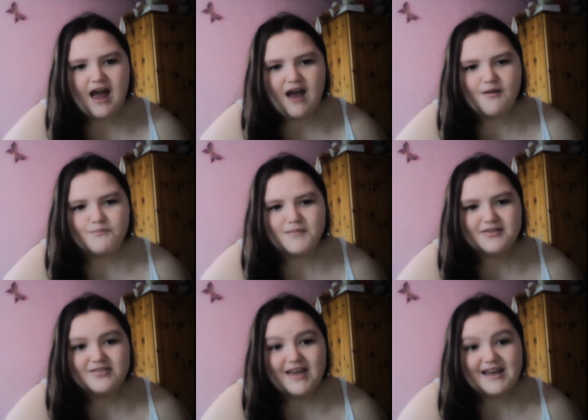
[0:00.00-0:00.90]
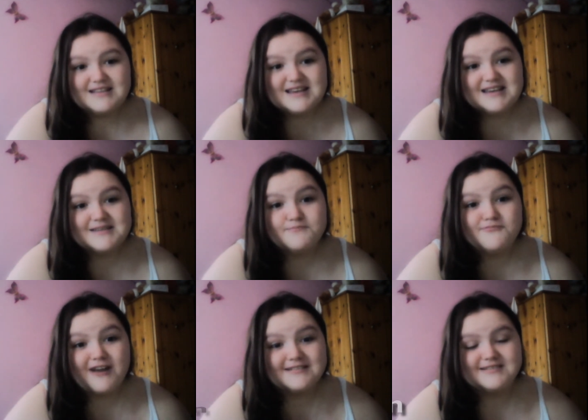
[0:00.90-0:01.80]
Um, third is
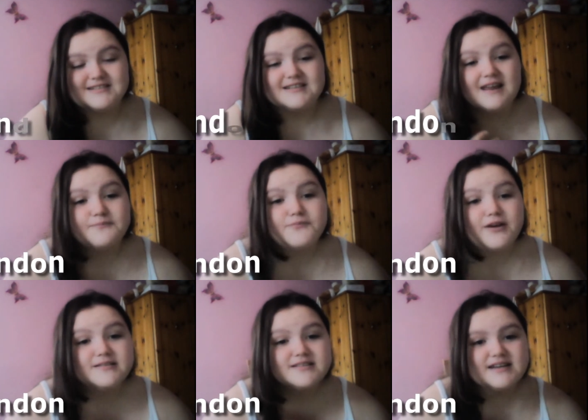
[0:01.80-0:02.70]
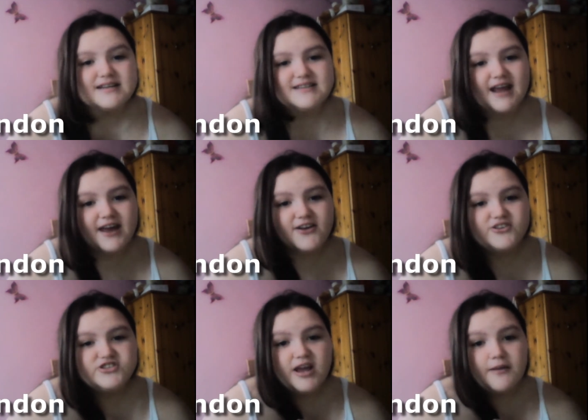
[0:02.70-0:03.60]
Brandon, and Brandon is an
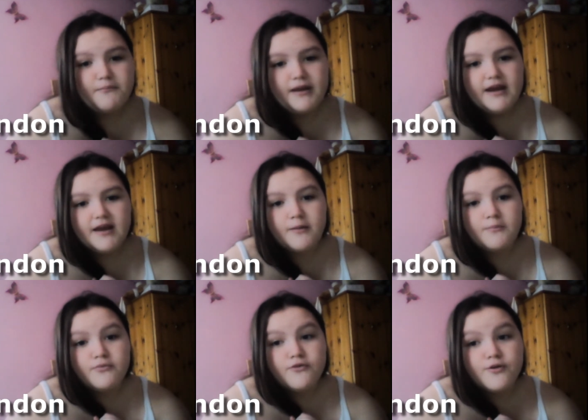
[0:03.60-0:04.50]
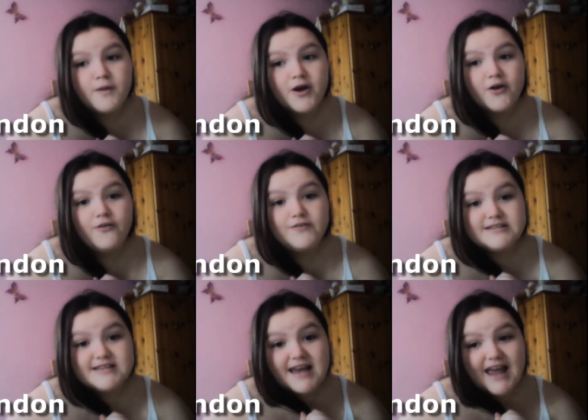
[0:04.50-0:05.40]
English name meaning broom
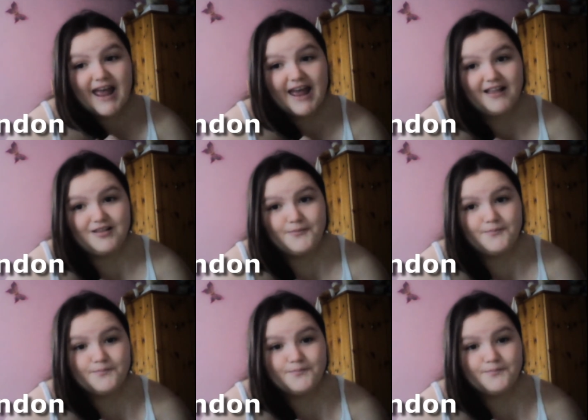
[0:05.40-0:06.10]
covered hill.